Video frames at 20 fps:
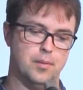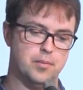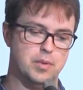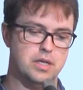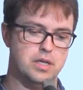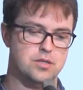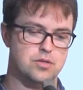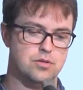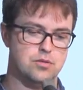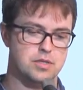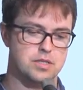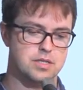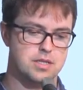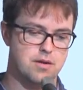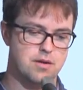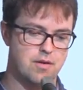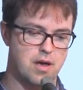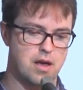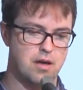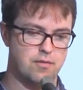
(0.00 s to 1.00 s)
be to
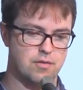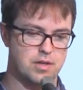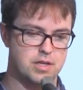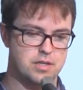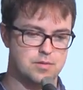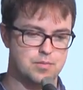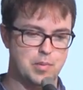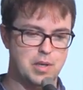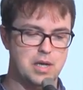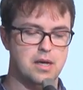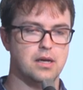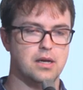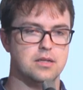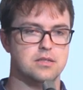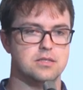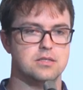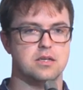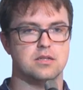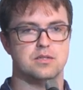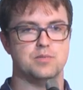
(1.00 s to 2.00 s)
instead of have these
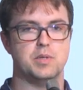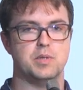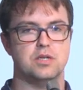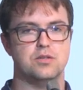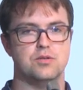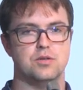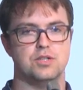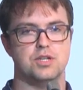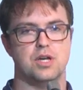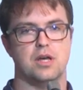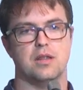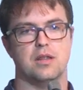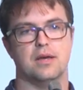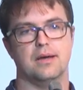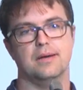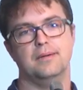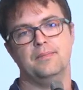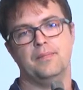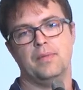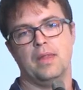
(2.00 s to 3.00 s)
plugins that speak to each
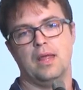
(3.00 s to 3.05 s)
other,